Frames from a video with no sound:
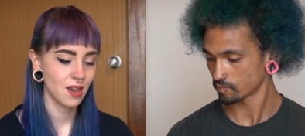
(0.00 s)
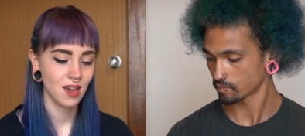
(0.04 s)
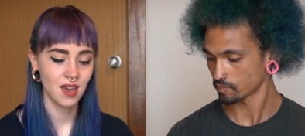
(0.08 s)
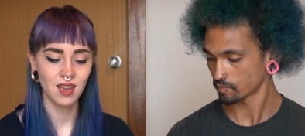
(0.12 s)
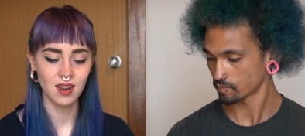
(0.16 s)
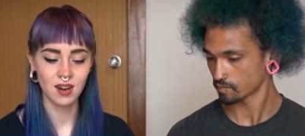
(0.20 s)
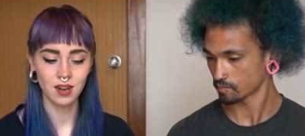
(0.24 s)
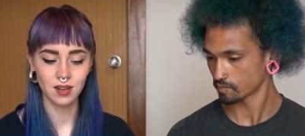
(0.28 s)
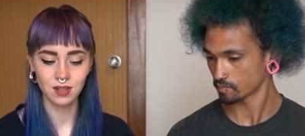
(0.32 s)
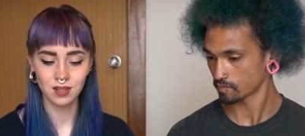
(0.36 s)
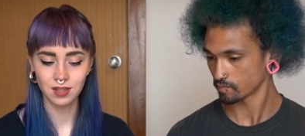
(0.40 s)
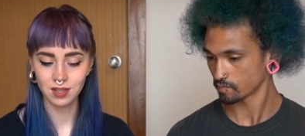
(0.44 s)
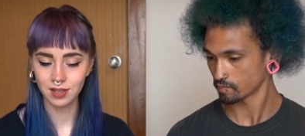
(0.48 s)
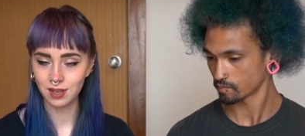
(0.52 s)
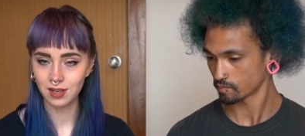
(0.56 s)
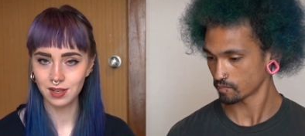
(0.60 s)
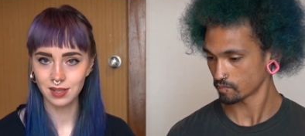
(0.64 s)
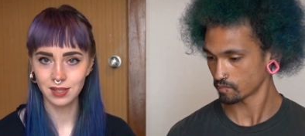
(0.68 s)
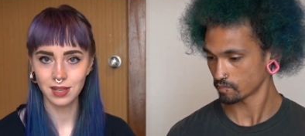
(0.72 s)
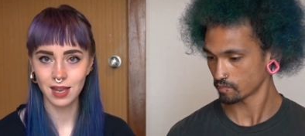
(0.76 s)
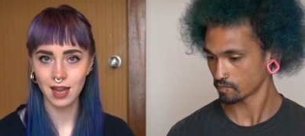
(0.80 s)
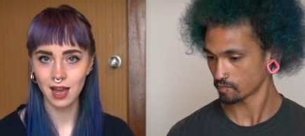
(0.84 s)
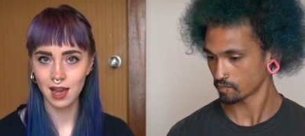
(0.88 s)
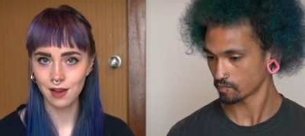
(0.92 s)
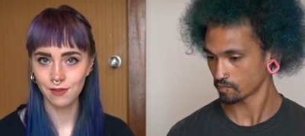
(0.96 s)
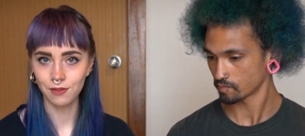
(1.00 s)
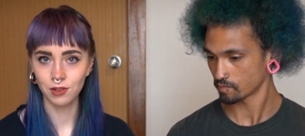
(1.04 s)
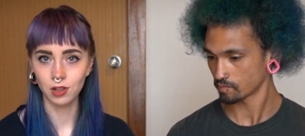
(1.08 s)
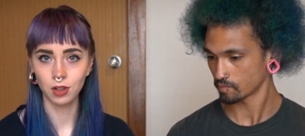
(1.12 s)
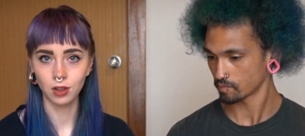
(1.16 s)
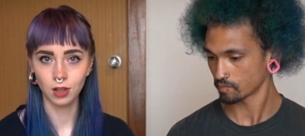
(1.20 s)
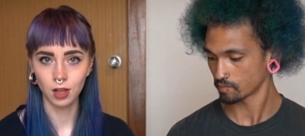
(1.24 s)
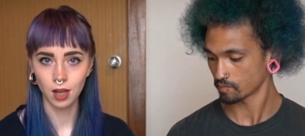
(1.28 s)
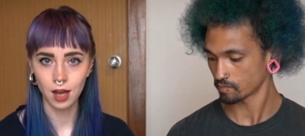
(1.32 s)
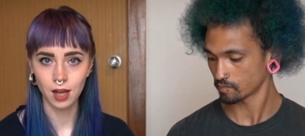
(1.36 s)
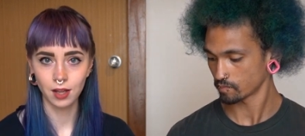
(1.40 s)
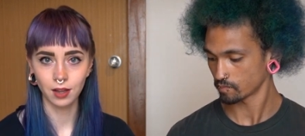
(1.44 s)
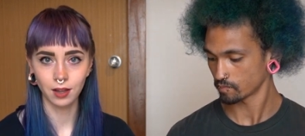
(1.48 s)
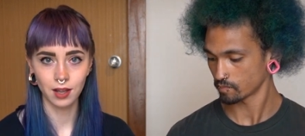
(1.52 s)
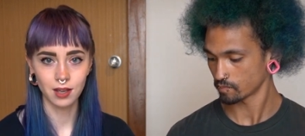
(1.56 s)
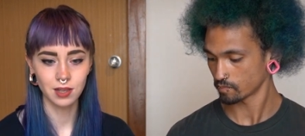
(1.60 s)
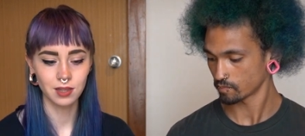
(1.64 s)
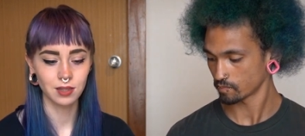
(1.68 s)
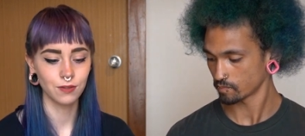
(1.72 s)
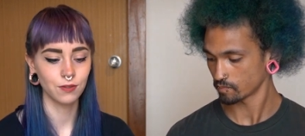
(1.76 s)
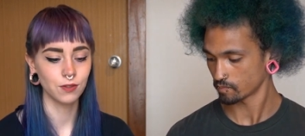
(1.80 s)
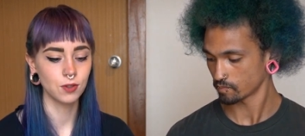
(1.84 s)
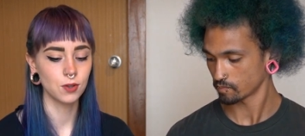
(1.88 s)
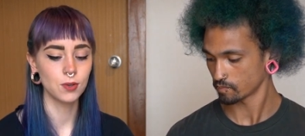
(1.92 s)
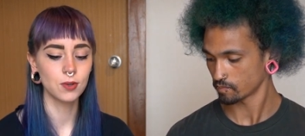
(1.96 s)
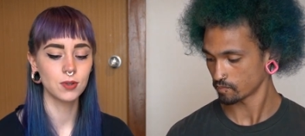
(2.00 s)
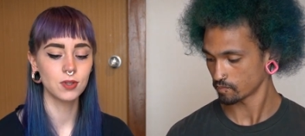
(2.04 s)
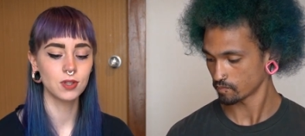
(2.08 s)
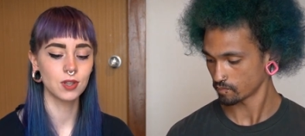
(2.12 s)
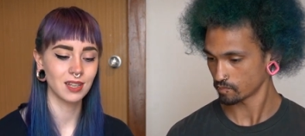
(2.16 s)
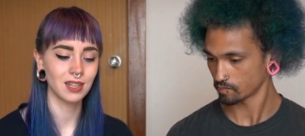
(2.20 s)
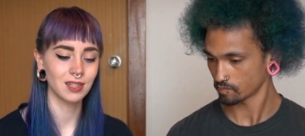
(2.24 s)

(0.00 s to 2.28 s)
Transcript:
Speaker 1: and it does have a lot less food.